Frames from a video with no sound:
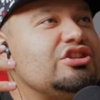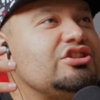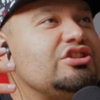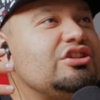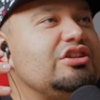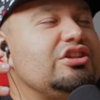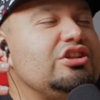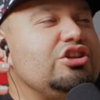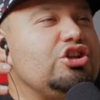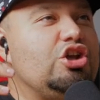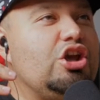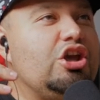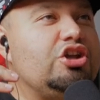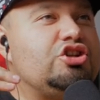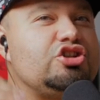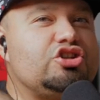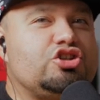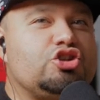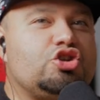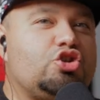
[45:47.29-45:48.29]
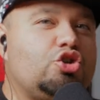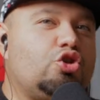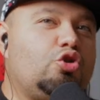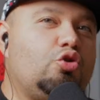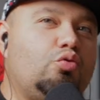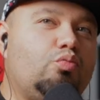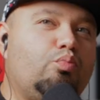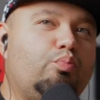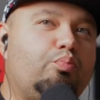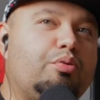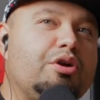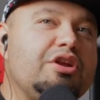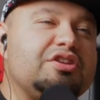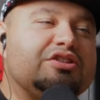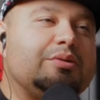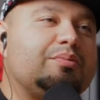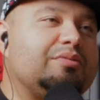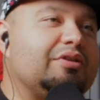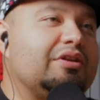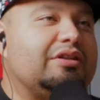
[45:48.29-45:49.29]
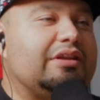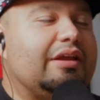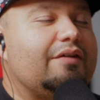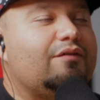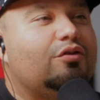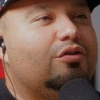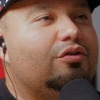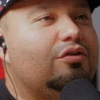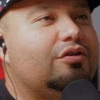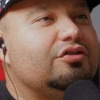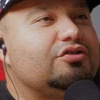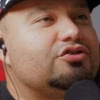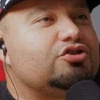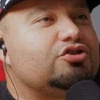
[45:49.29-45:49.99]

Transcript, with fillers: just it just brings up the level